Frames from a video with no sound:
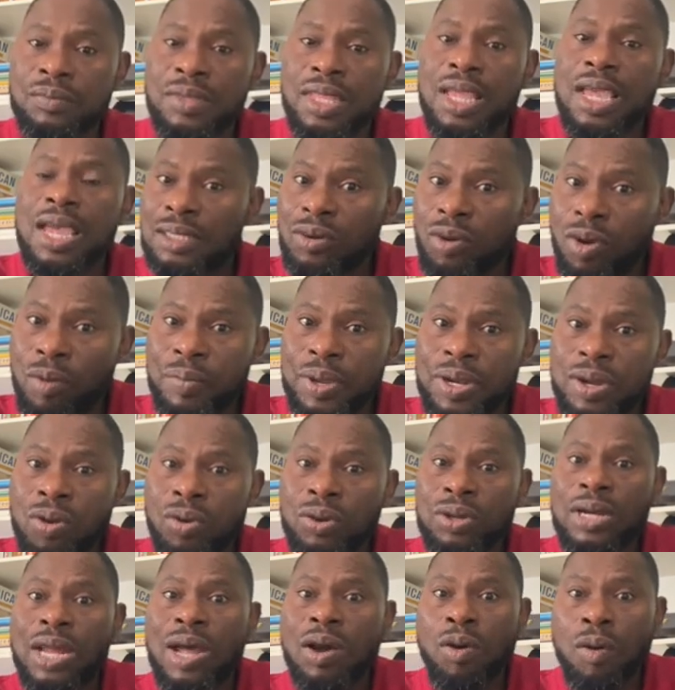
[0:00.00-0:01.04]
Is a company
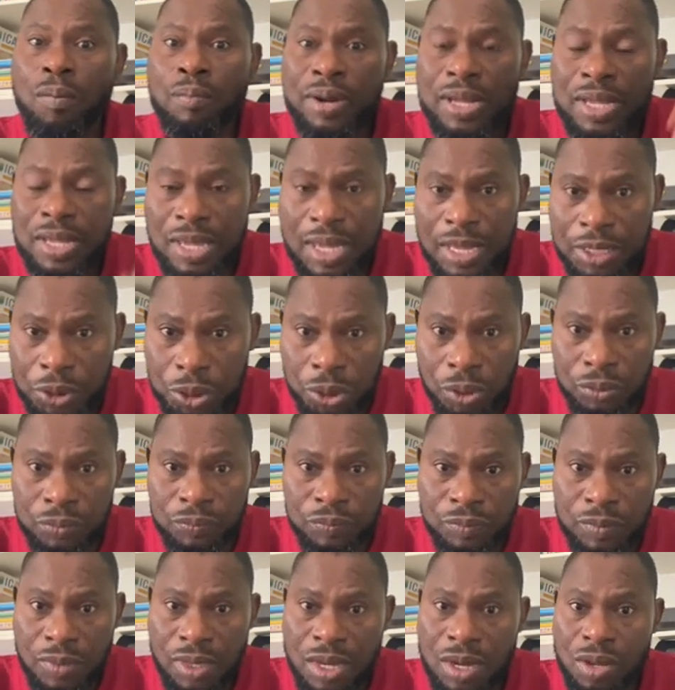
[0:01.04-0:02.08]
under obligation
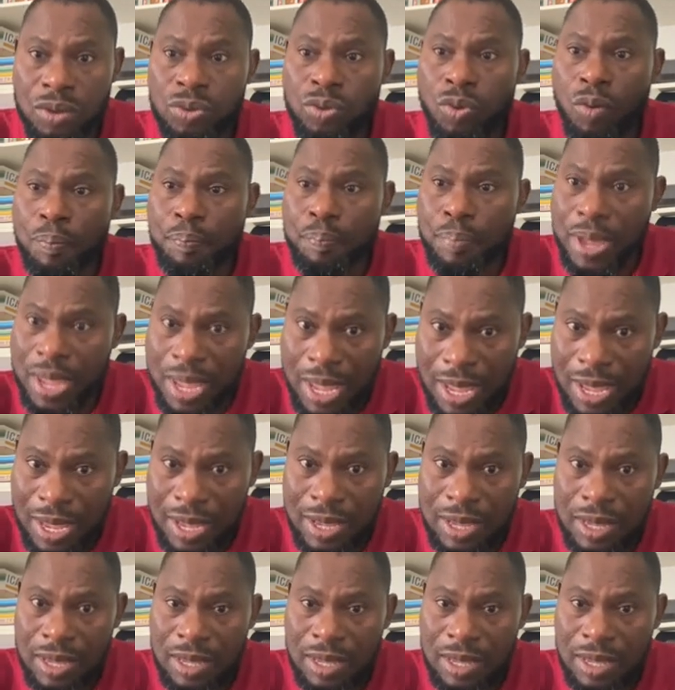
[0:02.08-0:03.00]
to pay?